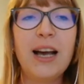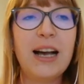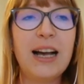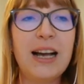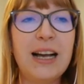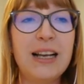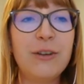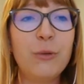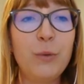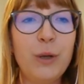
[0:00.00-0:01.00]

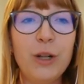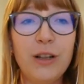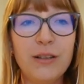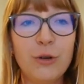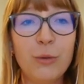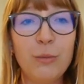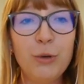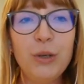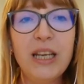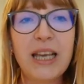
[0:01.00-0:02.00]
We will
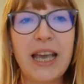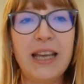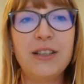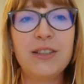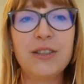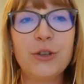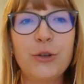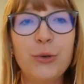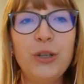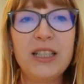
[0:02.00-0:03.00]
communicate
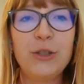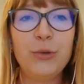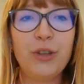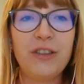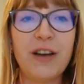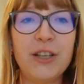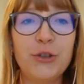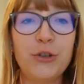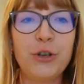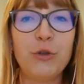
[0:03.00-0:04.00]
through this Youth
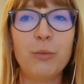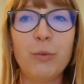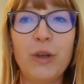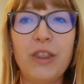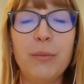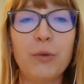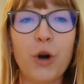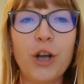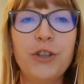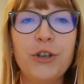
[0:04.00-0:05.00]
Advisory Group with a
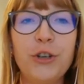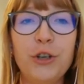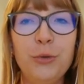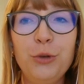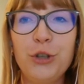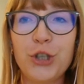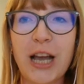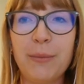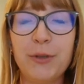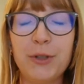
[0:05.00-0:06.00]
broader youth
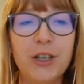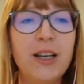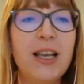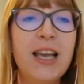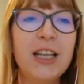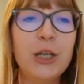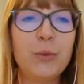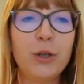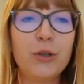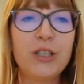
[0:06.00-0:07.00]
chapter
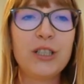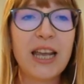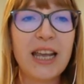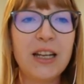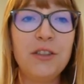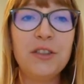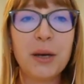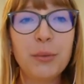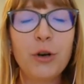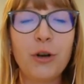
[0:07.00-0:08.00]
that will contain a
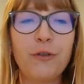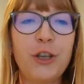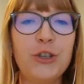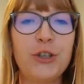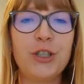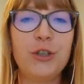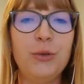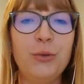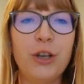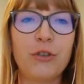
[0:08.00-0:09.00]
number of interested
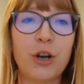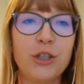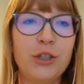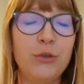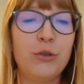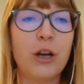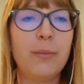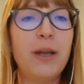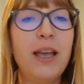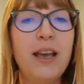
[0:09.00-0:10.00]
youth across
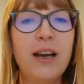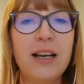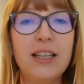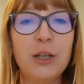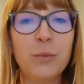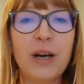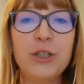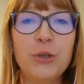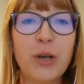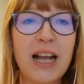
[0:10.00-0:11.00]
Europe that
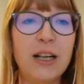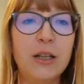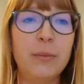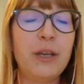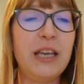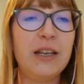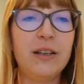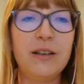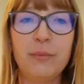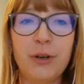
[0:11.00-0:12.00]
wants to help
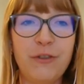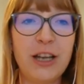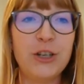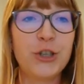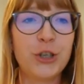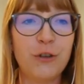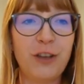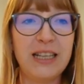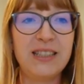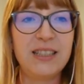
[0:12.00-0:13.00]
in prevention of
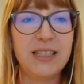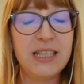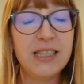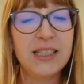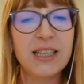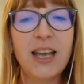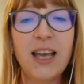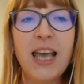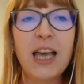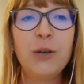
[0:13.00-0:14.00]
NCDs.
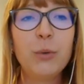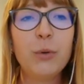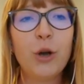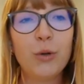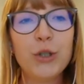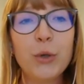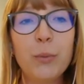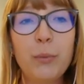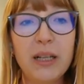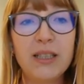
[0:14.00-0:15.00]
And we will also
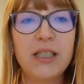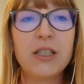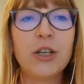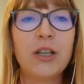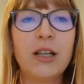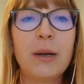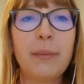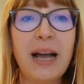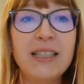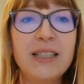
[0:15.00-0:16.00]
build internal
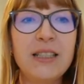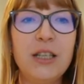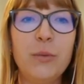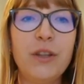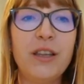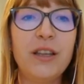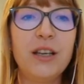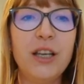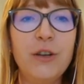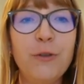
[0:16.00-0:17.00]
capacity within
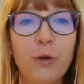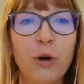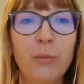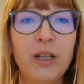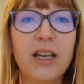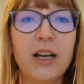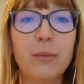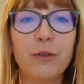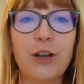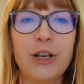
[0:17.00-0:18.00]
the informal young
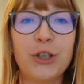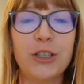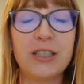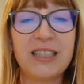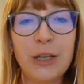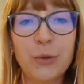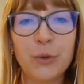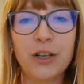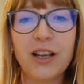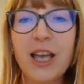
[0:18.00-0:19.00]
professionals
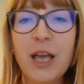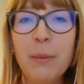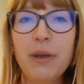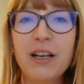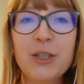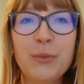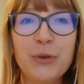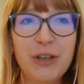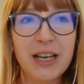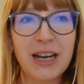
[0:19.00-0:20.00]
network, because we
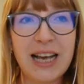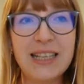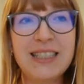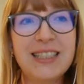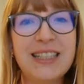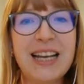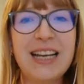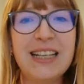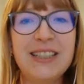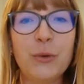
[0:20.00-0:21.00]
realized
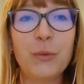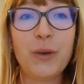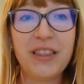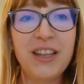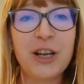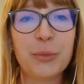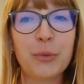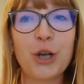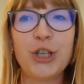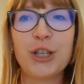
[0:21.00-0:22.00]
that within our
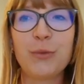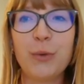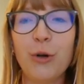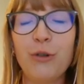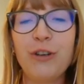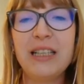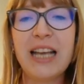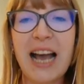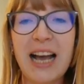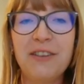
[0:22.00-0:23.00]
project, we already
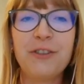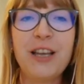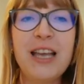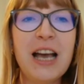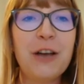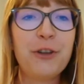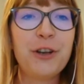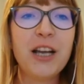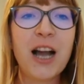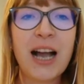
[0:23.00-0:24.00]
have a
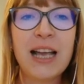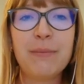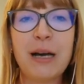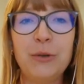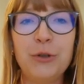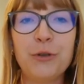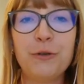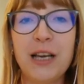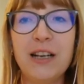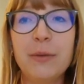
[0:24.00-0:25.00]
very high amount of
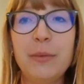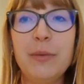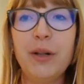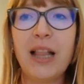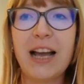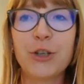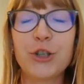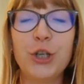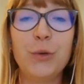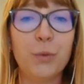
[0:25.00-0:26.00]
young people
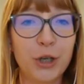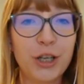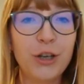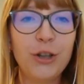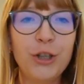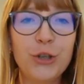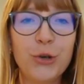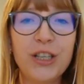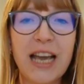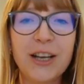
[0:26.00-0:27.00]
actually working on the
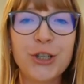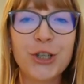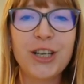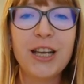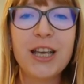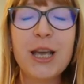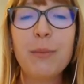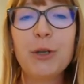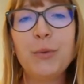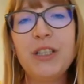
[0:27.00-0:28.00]
joint action,
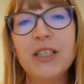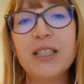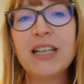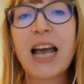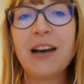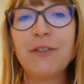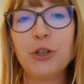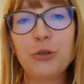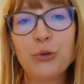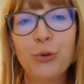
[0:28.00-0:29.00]
but we didn't have a
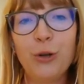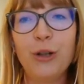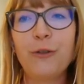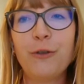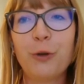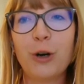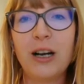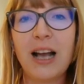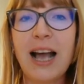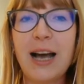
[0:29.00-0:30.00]
tool for
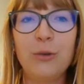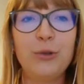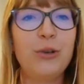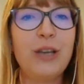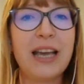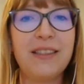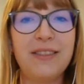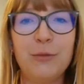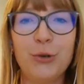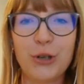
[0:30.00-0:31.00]
how to get
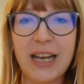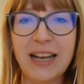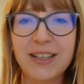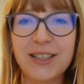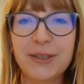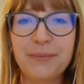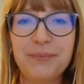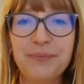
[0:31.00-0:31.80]
them to connect.